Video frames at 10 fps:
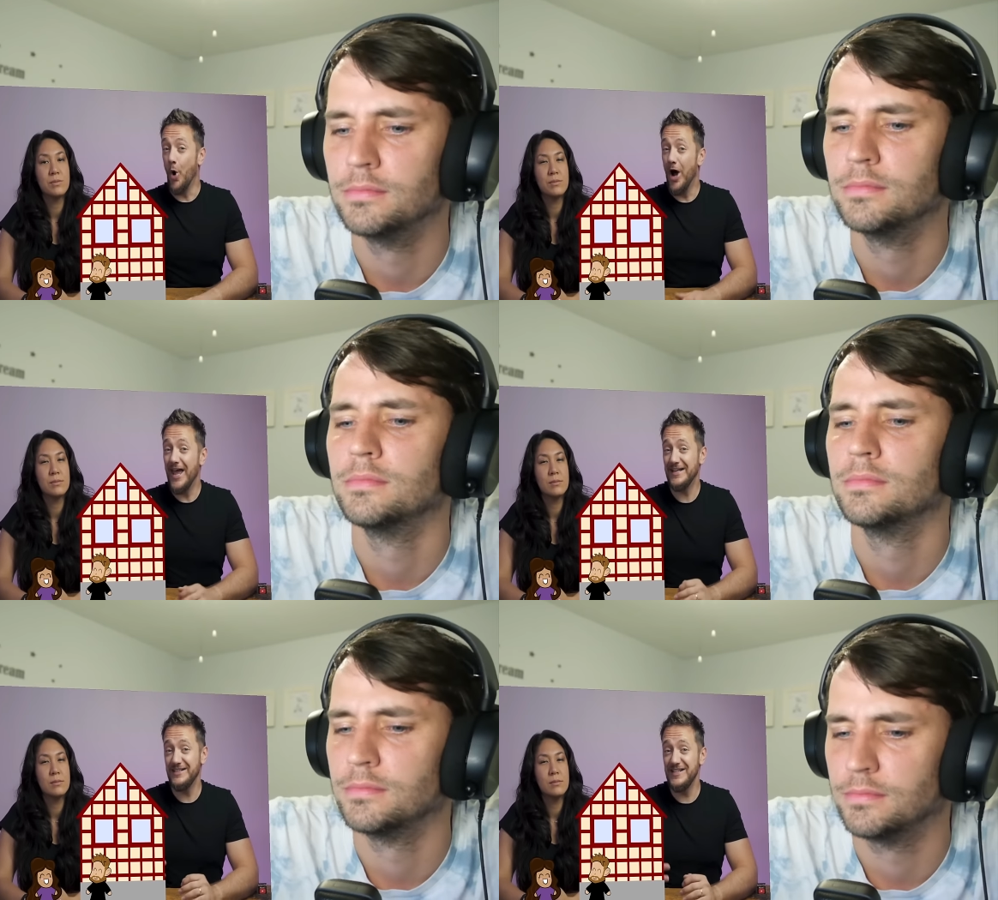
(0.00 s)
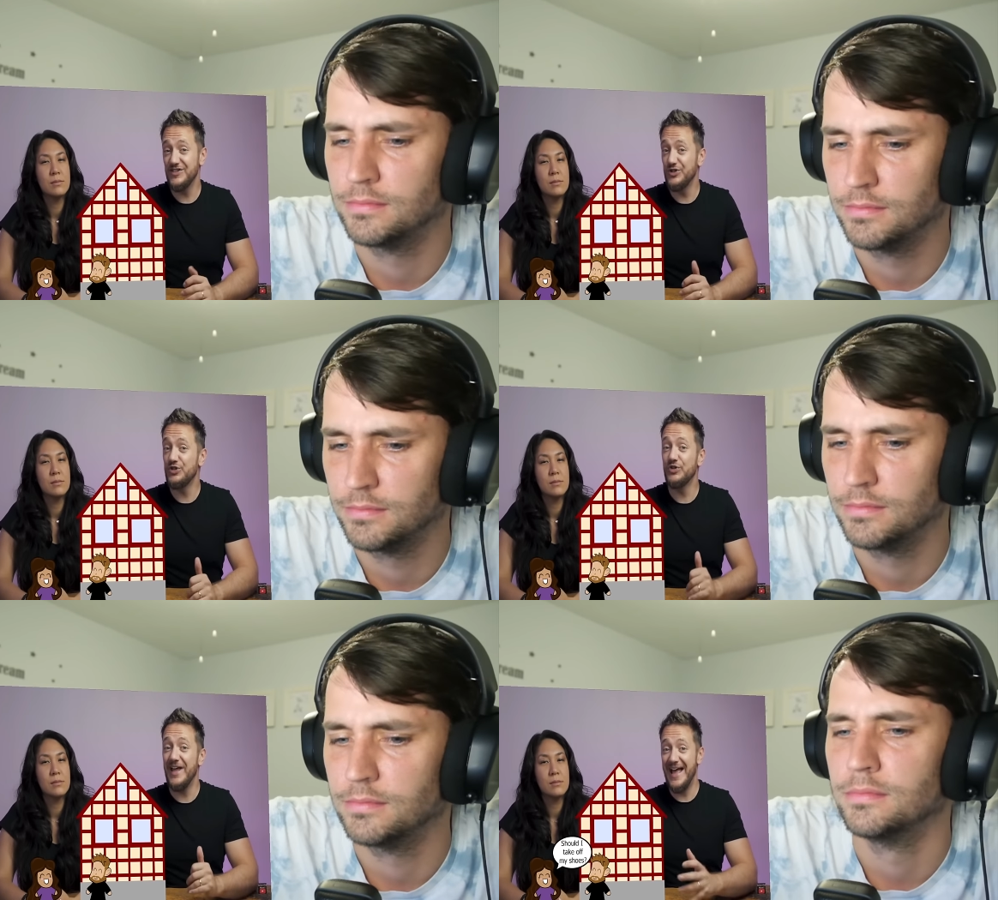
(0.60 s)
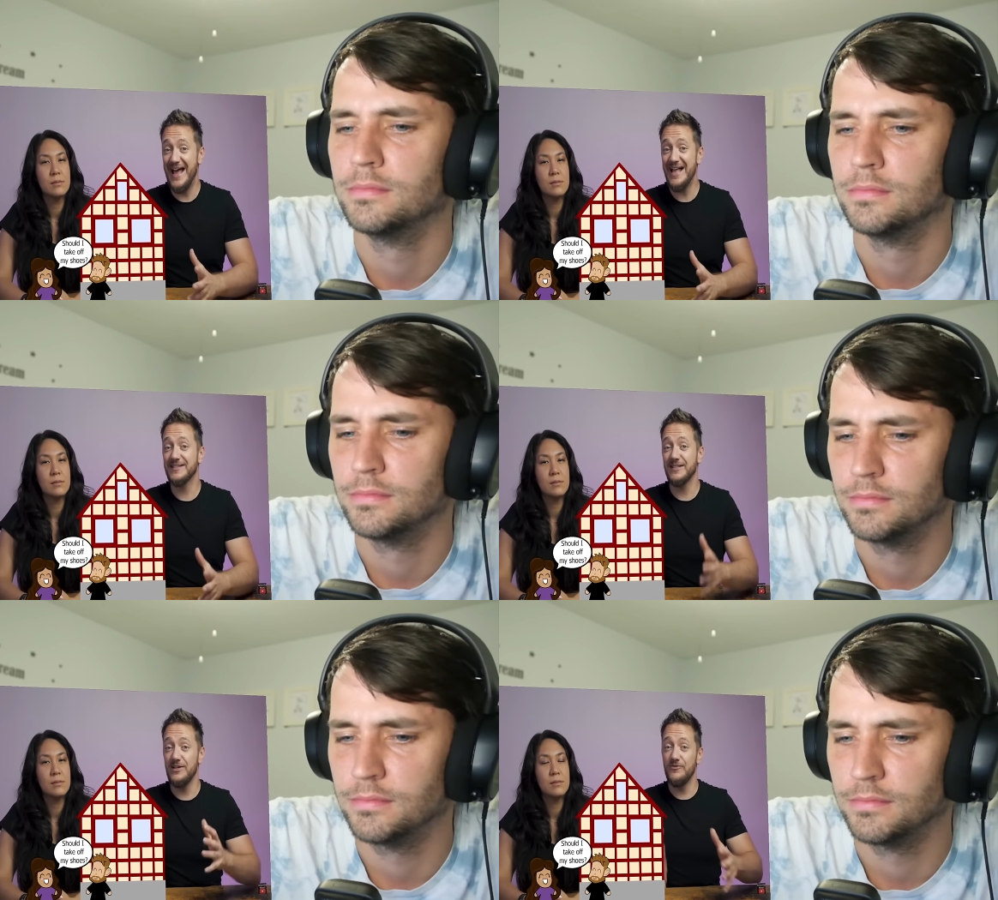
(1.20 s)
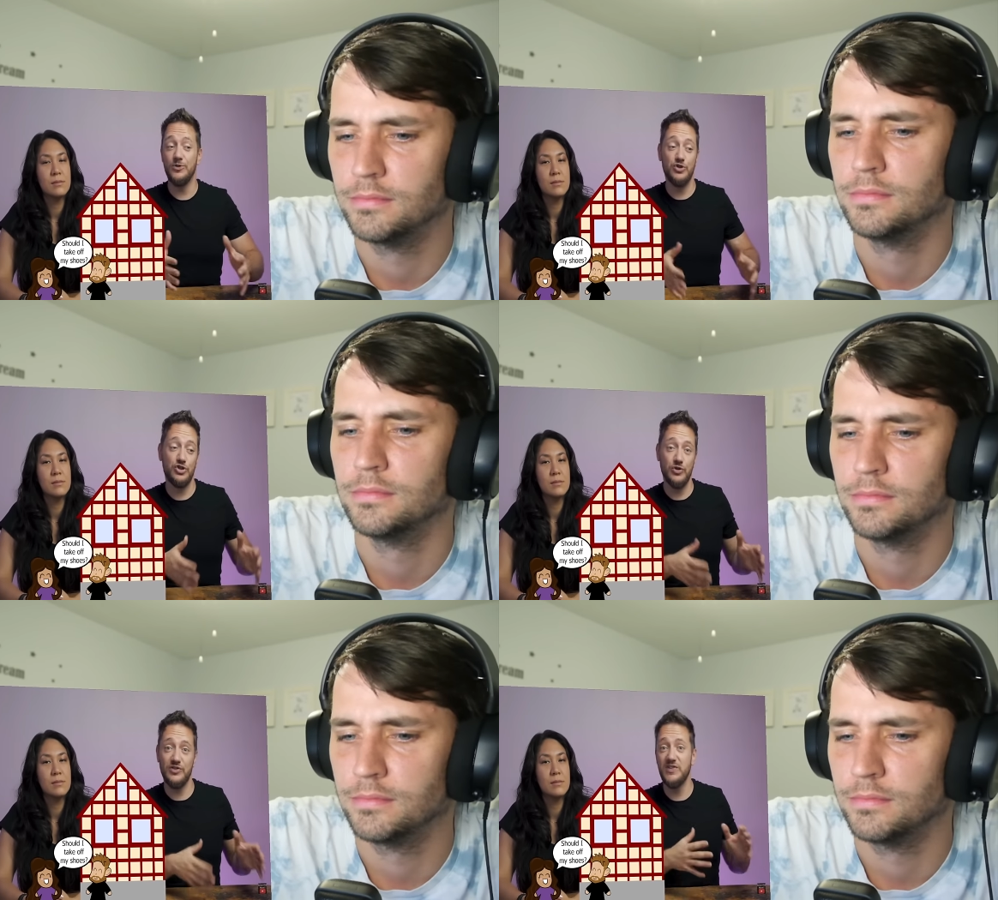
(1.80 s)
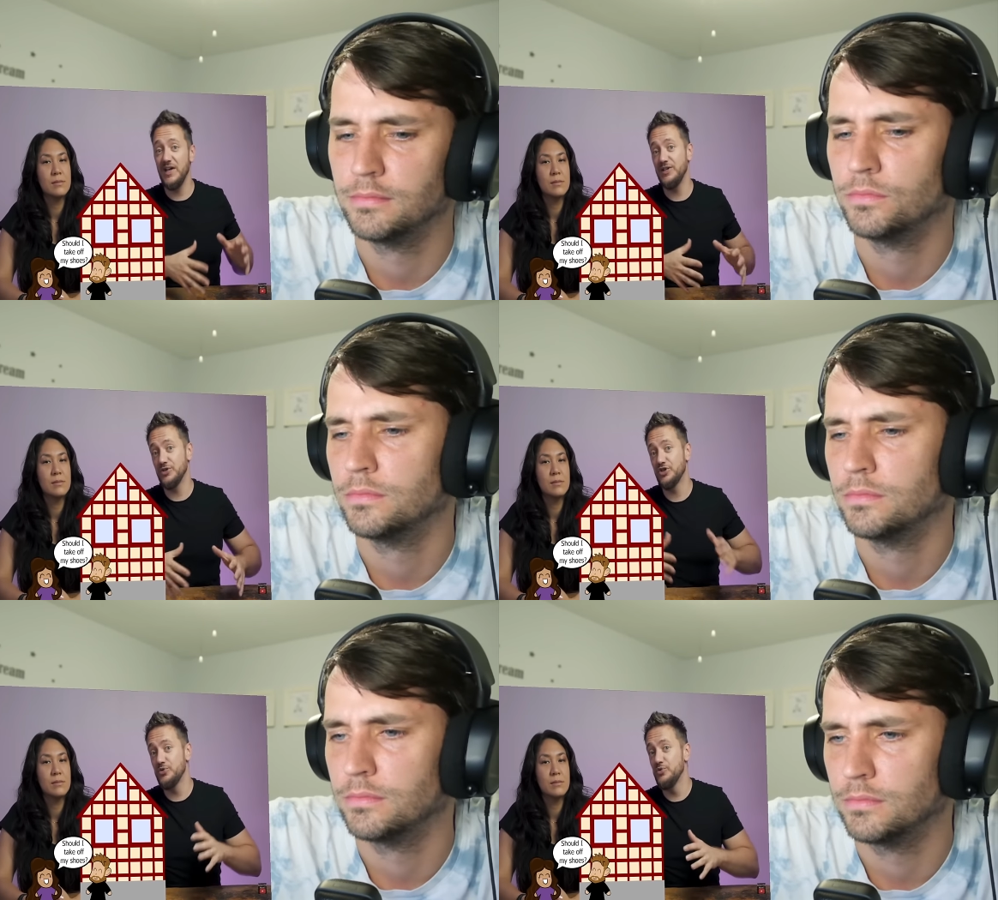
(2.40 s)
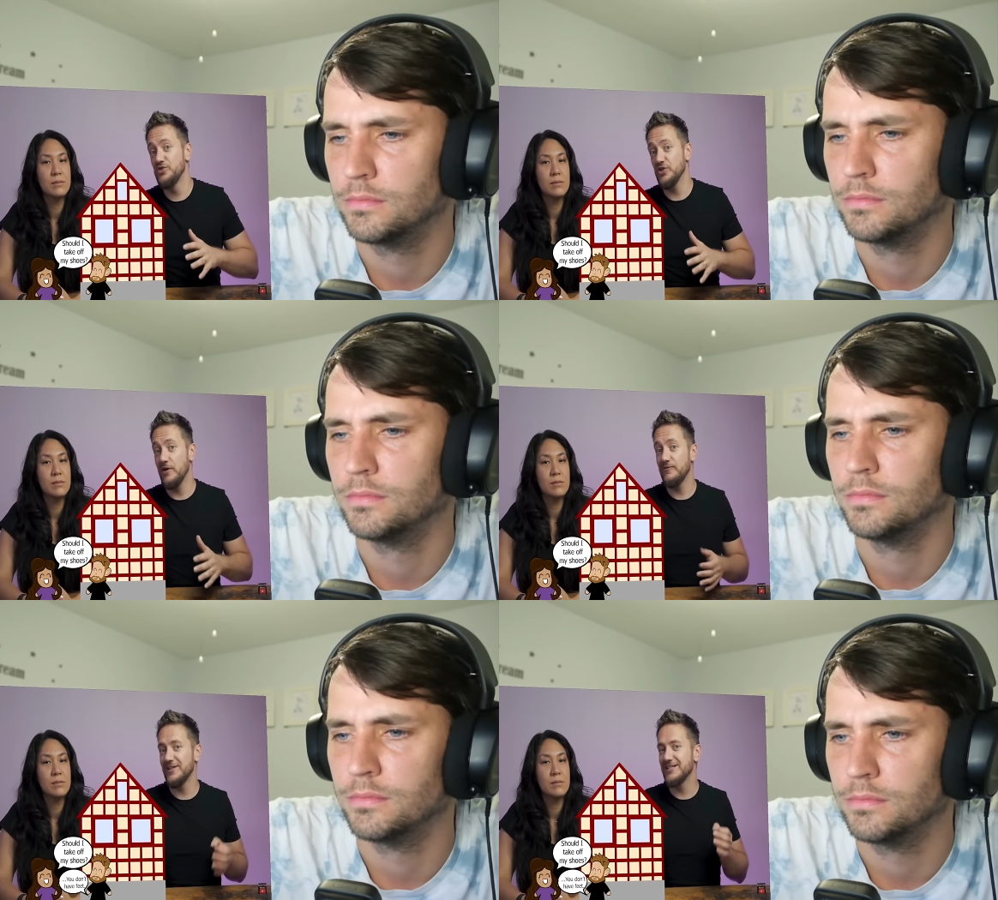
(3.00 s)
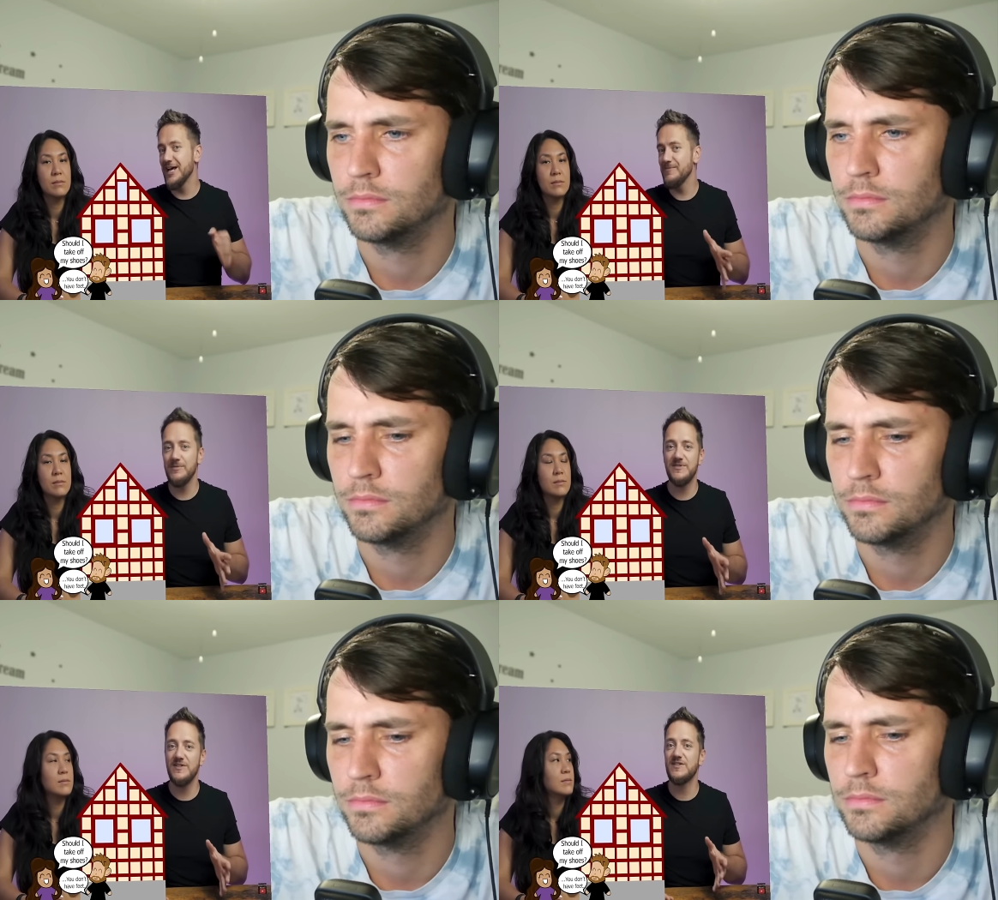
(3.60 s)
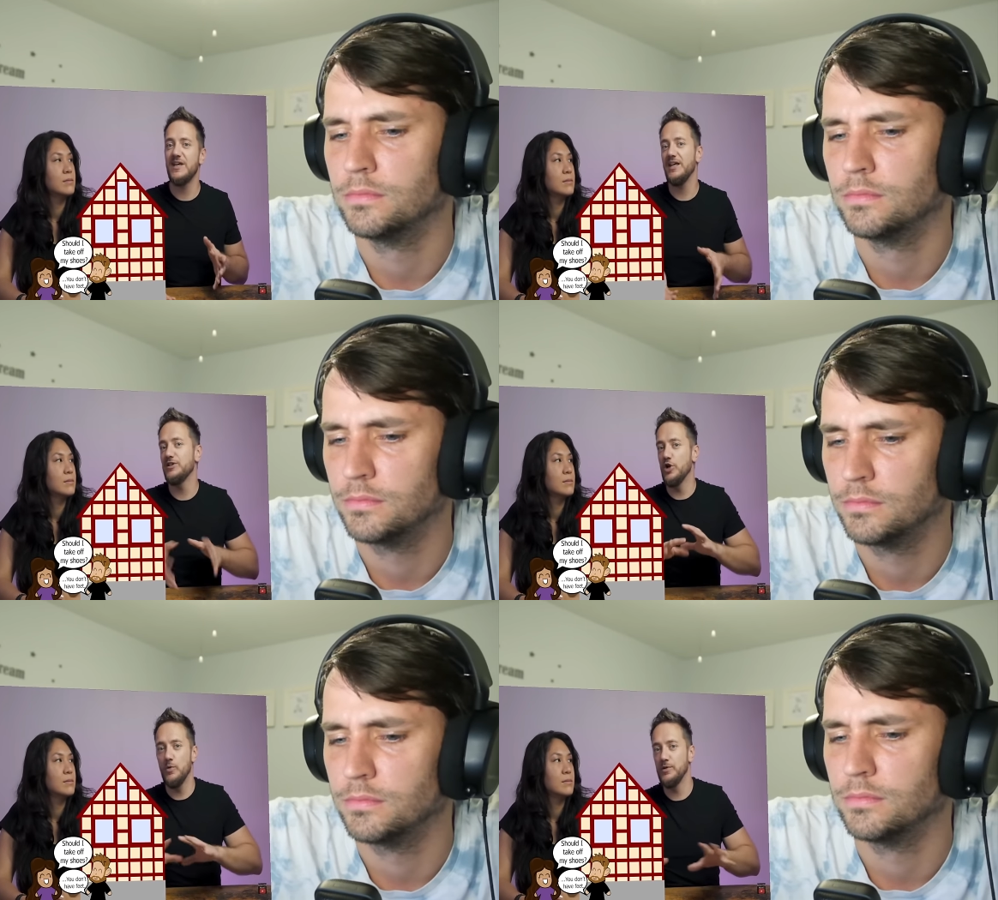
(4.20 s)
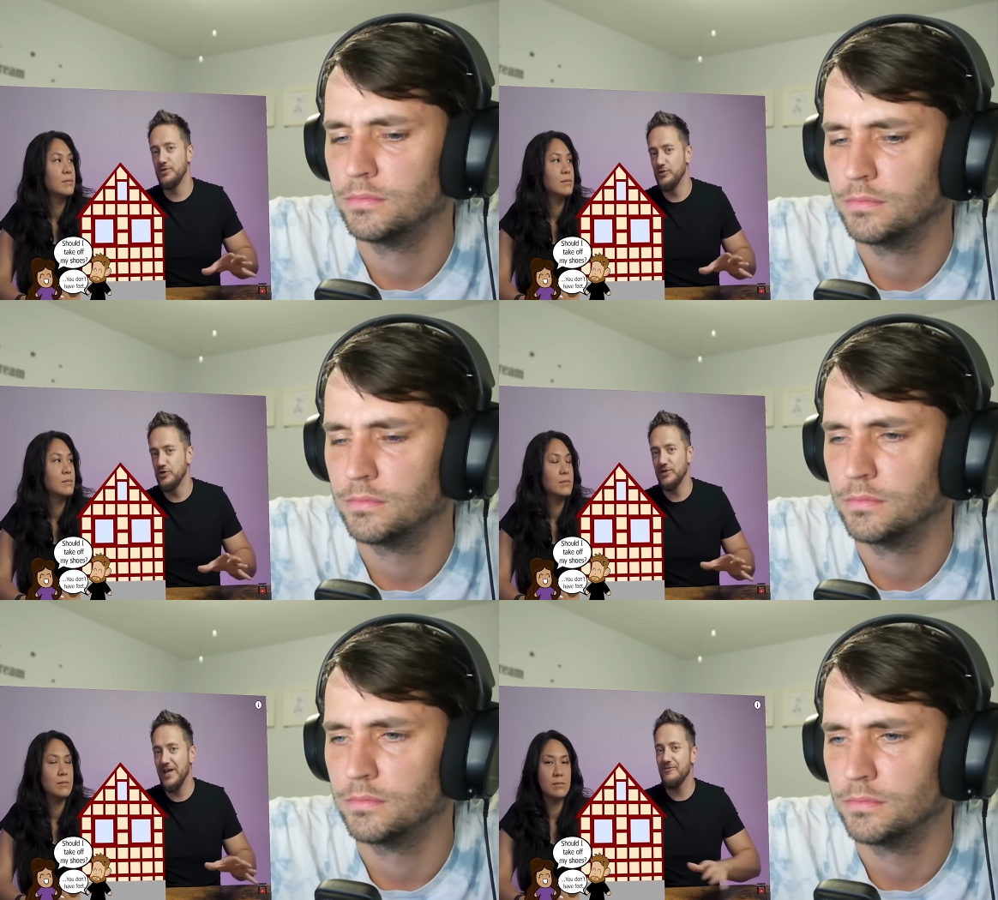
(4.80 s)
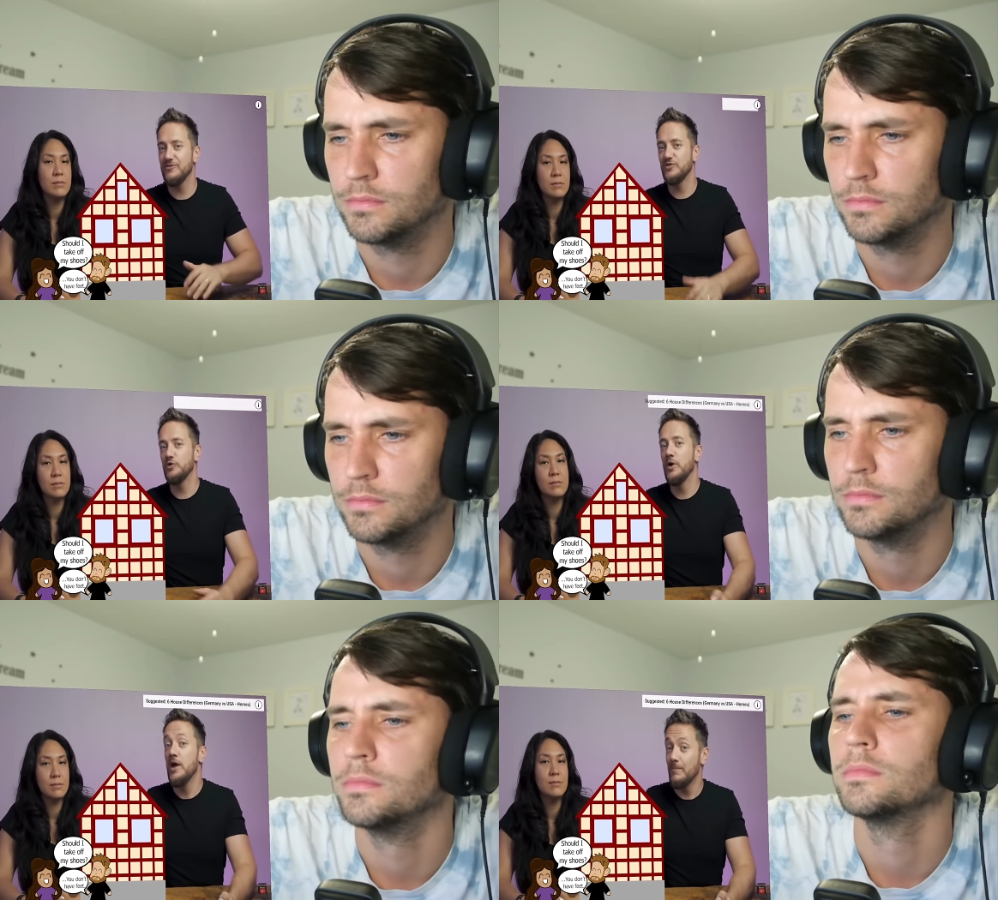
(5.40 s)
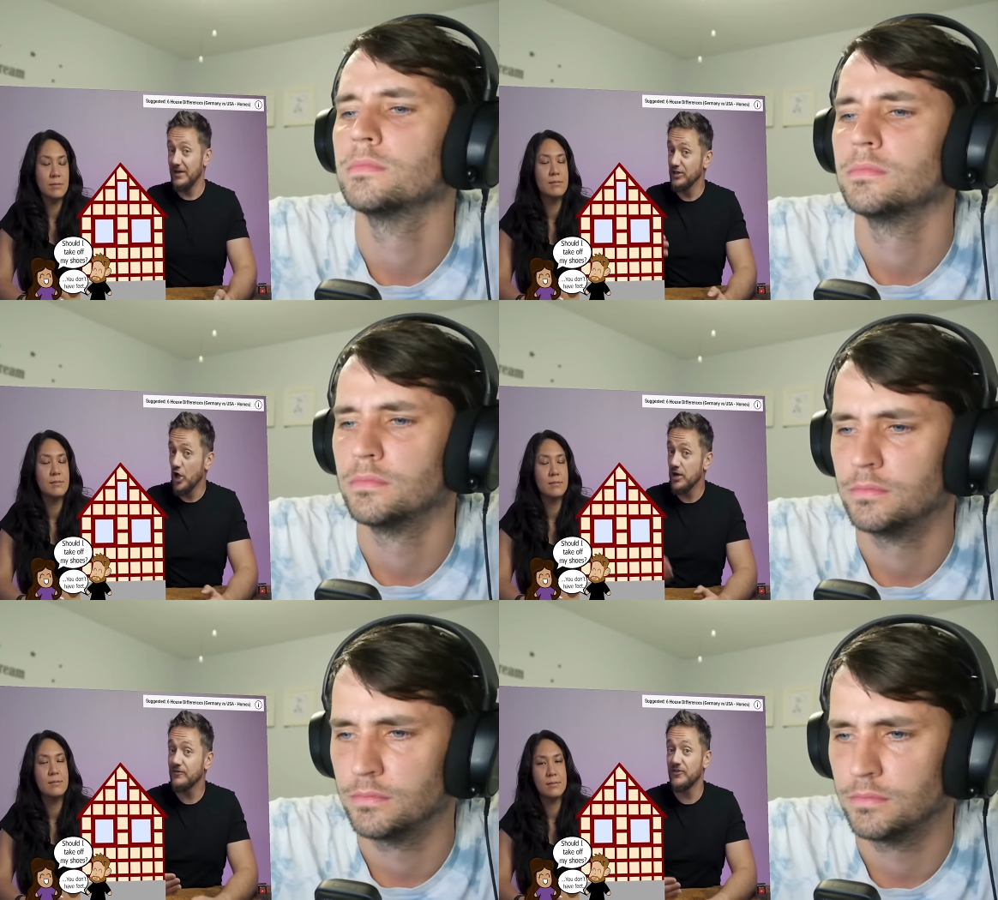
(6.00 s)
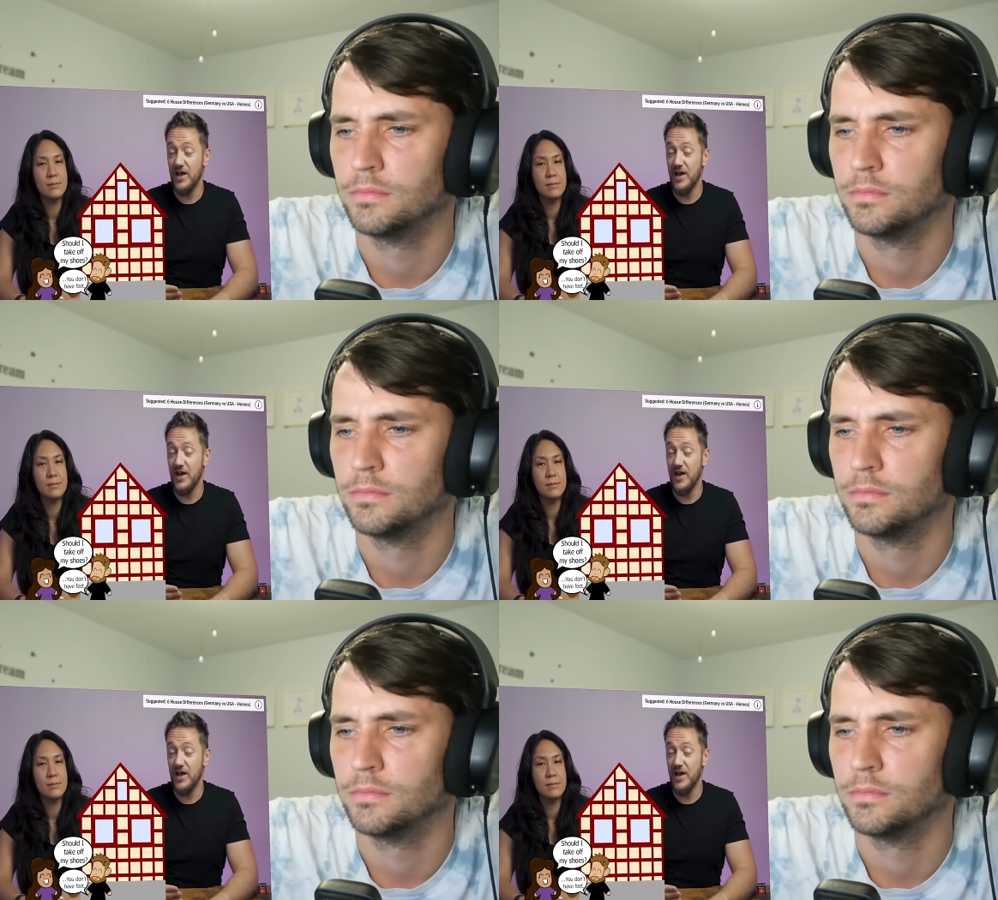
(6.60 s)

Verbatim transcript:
Speaker 1: Or at least you should ask if you should take your shoes off. And sometimes they say, no, you don't have to. But a lot of